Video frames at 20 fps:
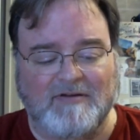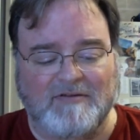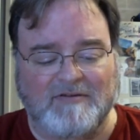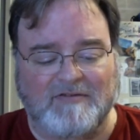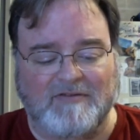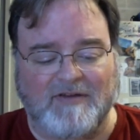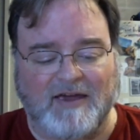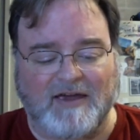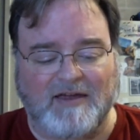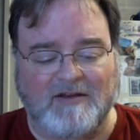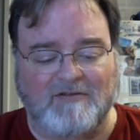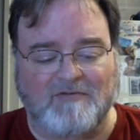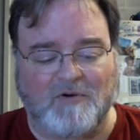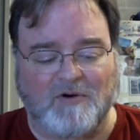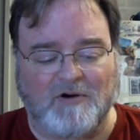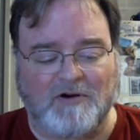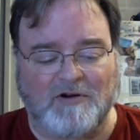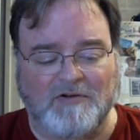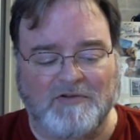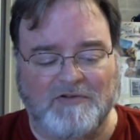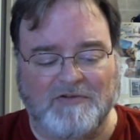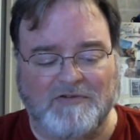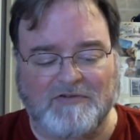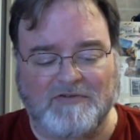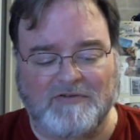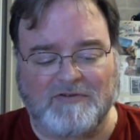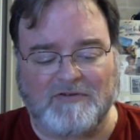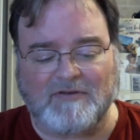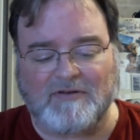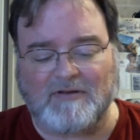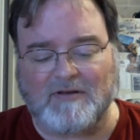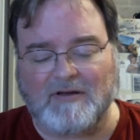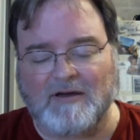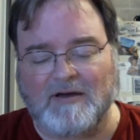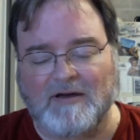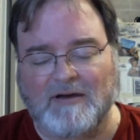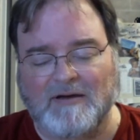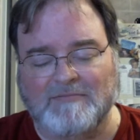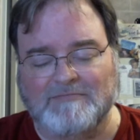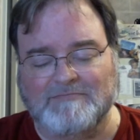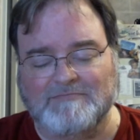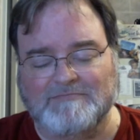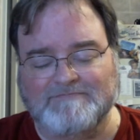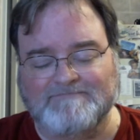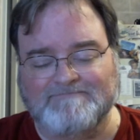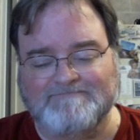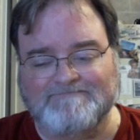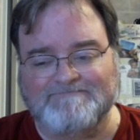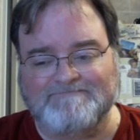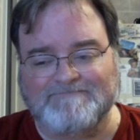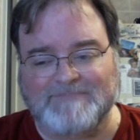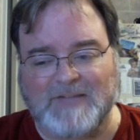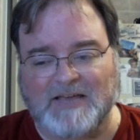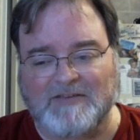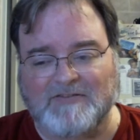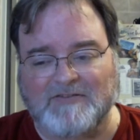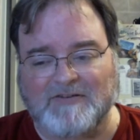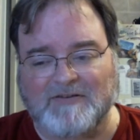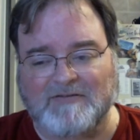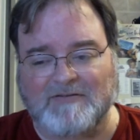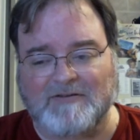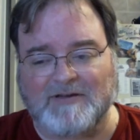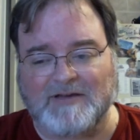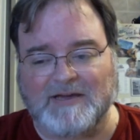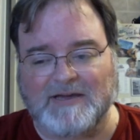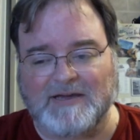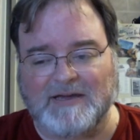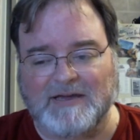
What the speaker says: Executive orders, basically